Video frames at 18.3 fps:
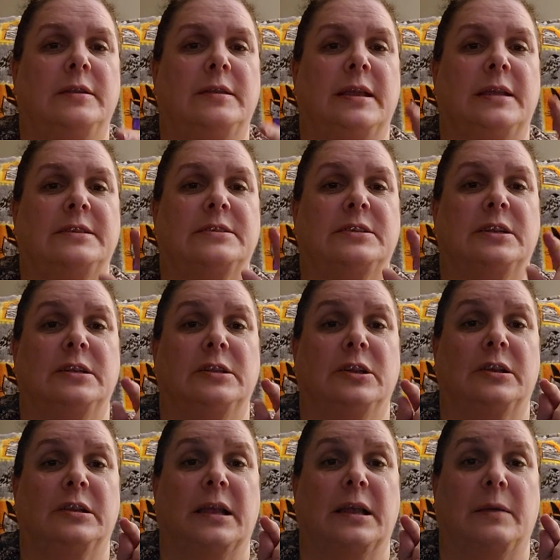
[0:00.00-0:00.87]
that's going to
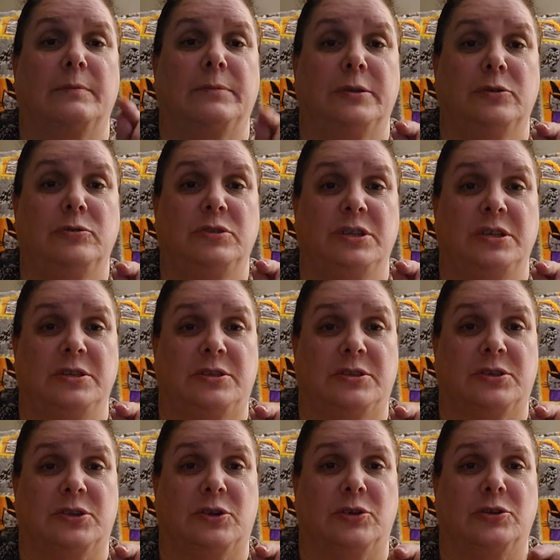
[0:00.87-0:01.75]
look like a blue jean
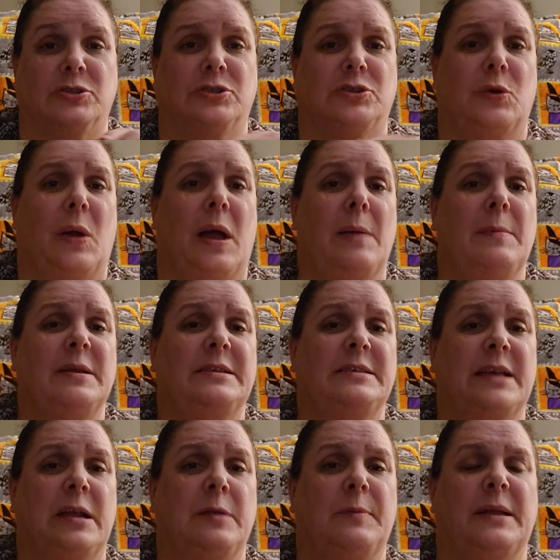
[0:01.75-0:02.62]
skirt. So I'm
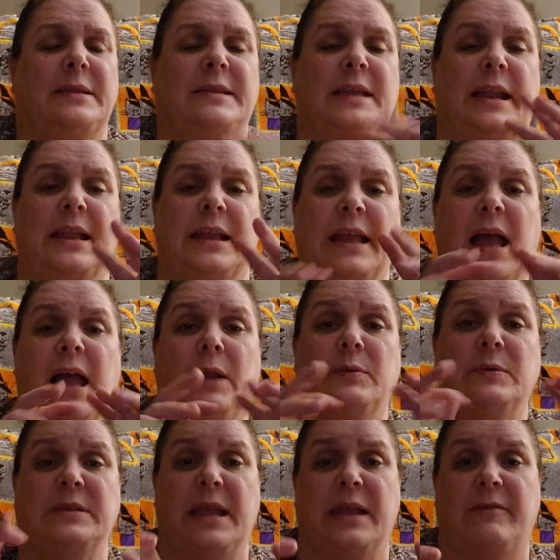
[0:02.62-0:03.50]
excited about that. It kind
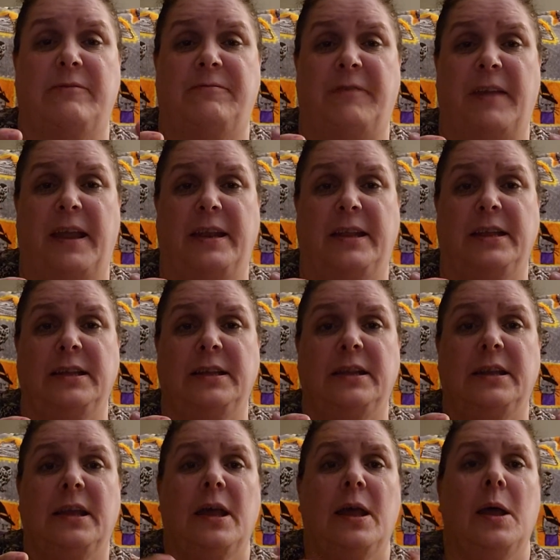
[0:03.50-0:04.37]
of has
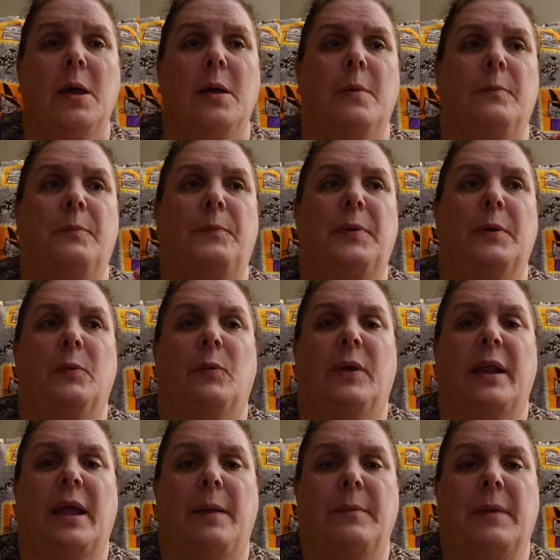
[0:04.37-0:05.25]
faded, but
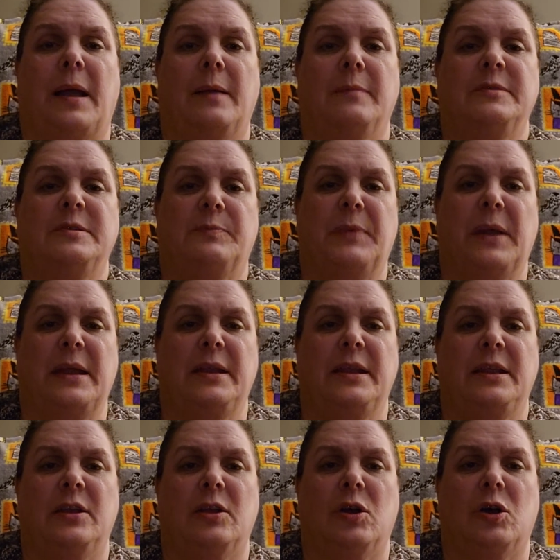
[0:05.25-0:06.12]
what I'm
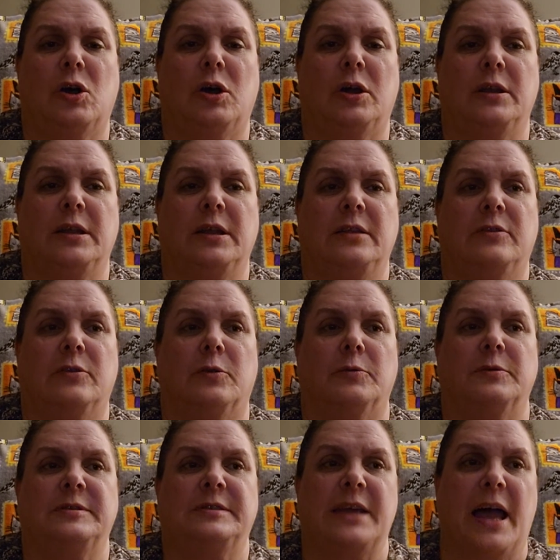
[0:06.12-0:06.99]
debating on
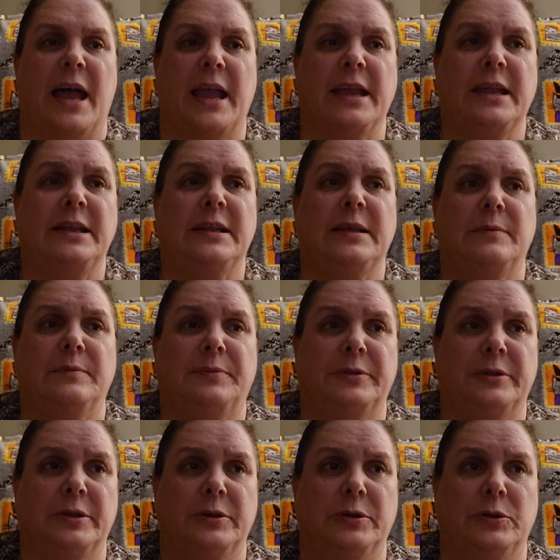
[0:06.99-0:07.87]
either dyeing it
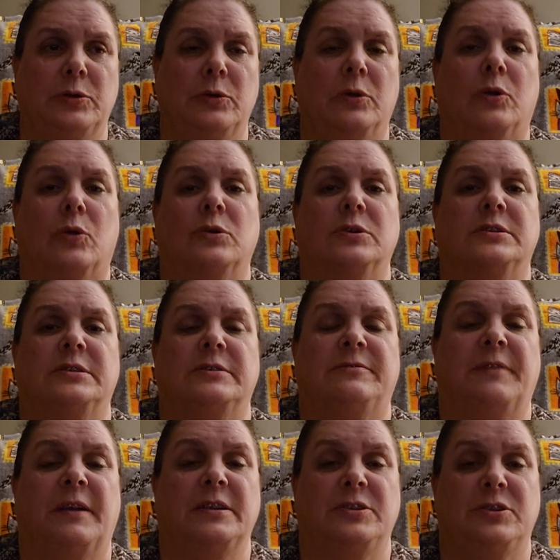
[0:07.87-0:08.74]
blue. Of course,
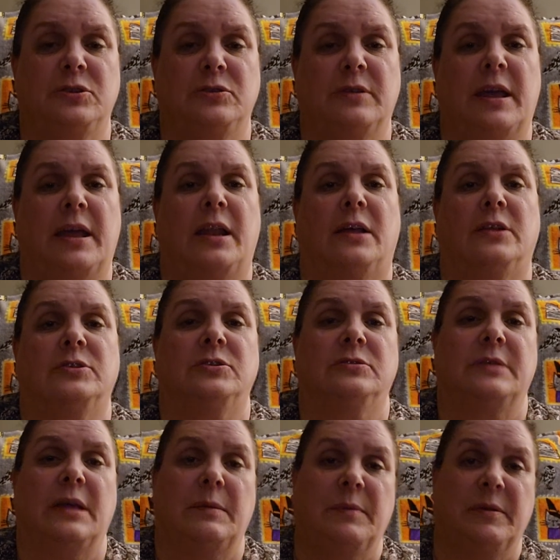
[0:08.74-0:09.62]
if I do that, I'll
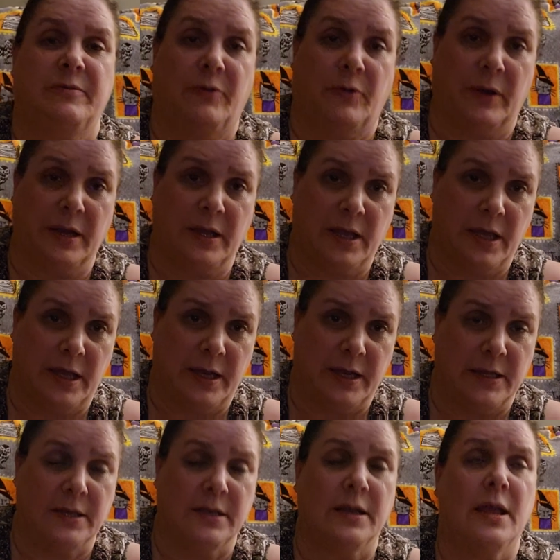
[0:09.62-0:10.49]
do that before I cut
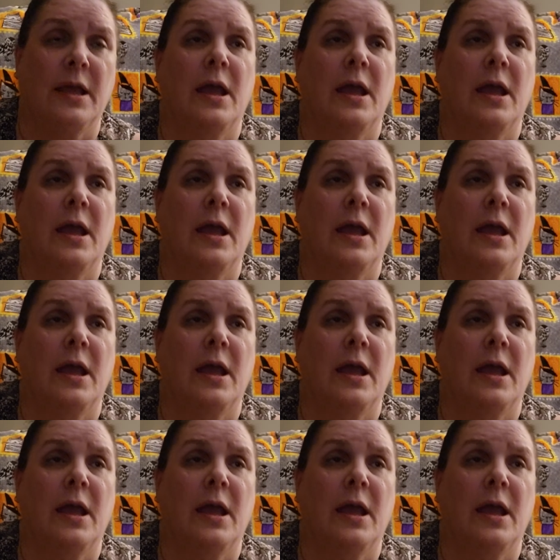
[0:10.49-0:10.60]
it,